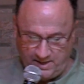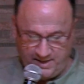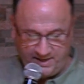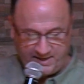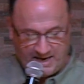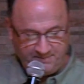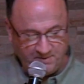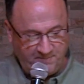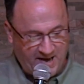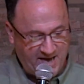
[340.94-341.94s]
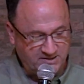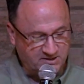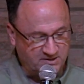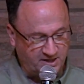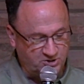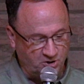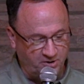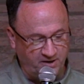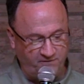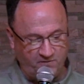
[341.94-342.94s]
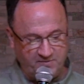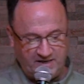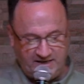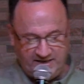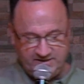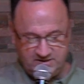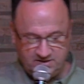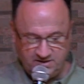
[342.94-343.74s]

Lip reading: And it came to pass, as they journeyed from the east,